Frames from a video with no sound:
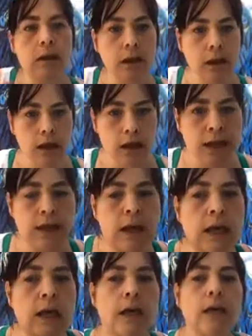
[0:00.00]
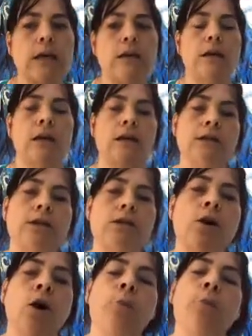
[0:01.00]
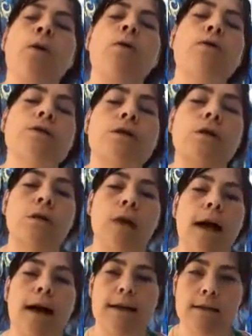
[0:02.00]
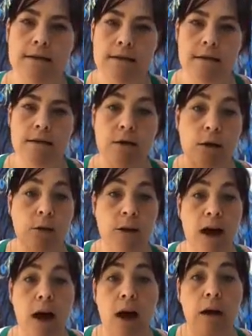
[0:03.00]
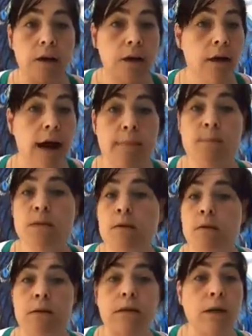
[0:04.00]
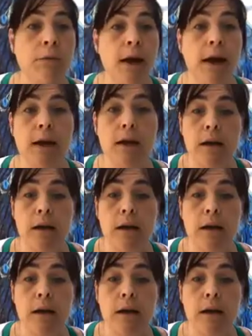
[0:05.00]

It's so personalized. So yeah, you're absolutely right.